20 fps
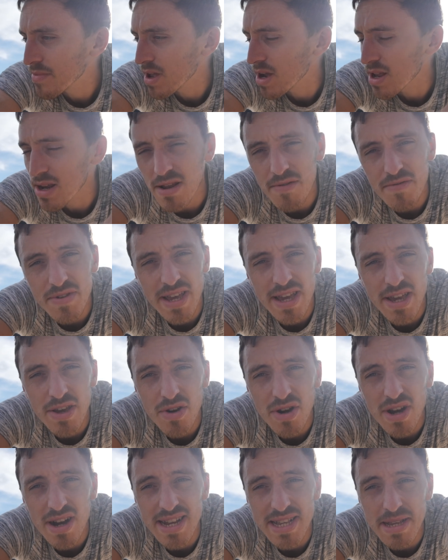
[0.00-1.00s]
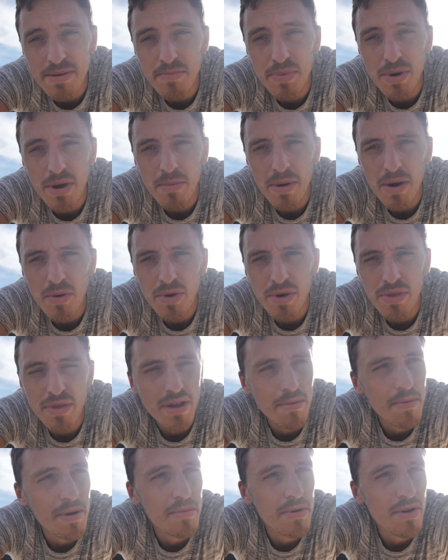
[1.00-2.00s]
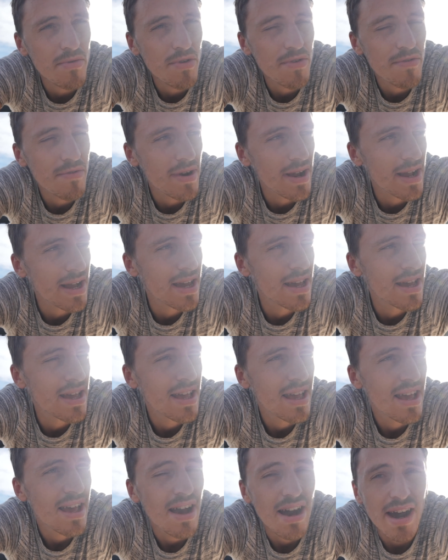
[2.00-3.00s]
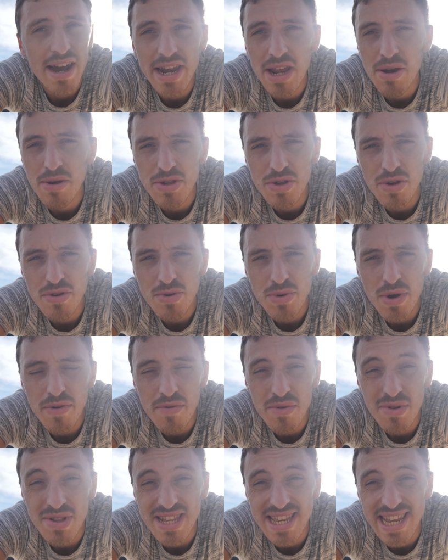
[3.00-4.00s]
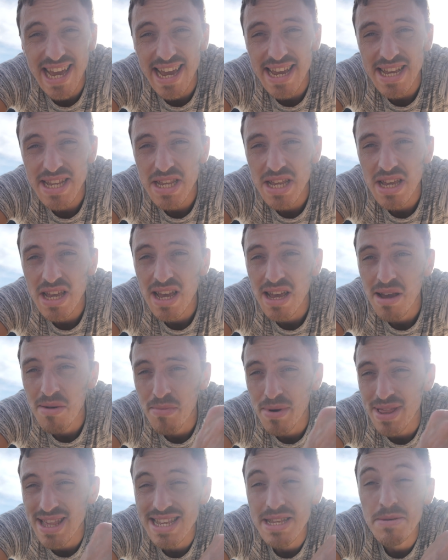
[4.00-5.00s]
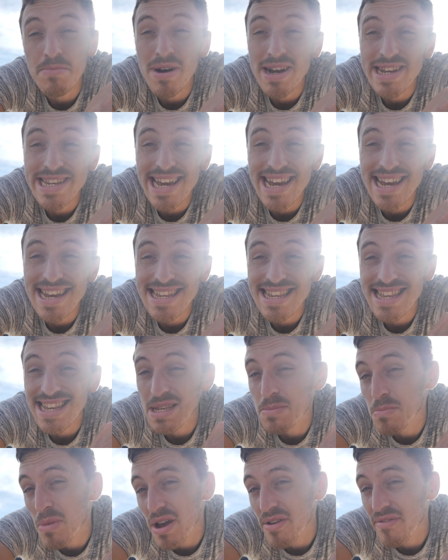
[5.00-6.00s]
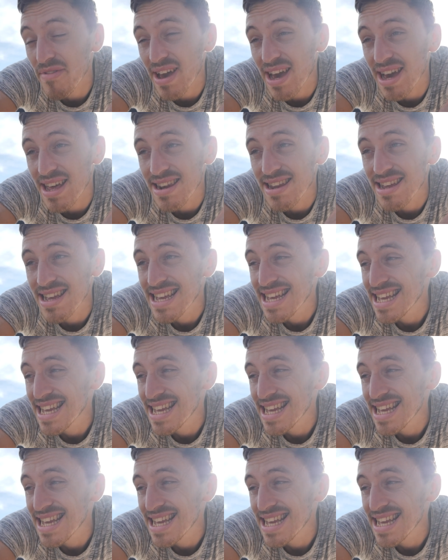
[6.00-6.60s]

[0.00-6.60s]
I'd love to hear your guys' input about what you think about my roof rack. I know it's not to everyone's taste, but this is my taste, it's my van,